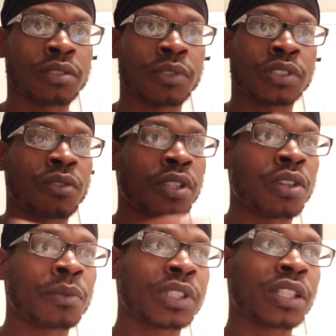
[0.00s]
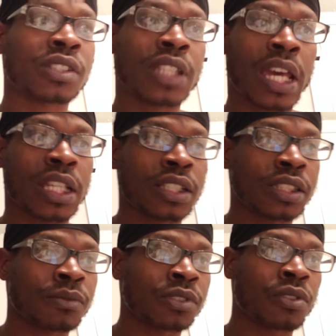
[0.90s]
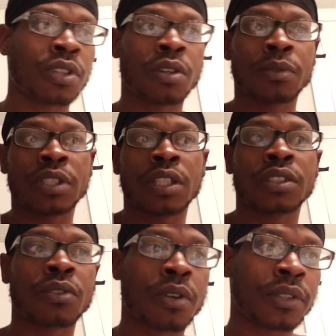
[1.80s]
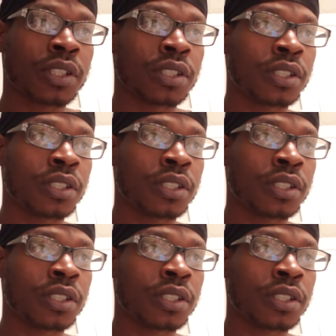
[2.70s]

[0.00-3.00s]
What's going on with their status, what's going on with their authority.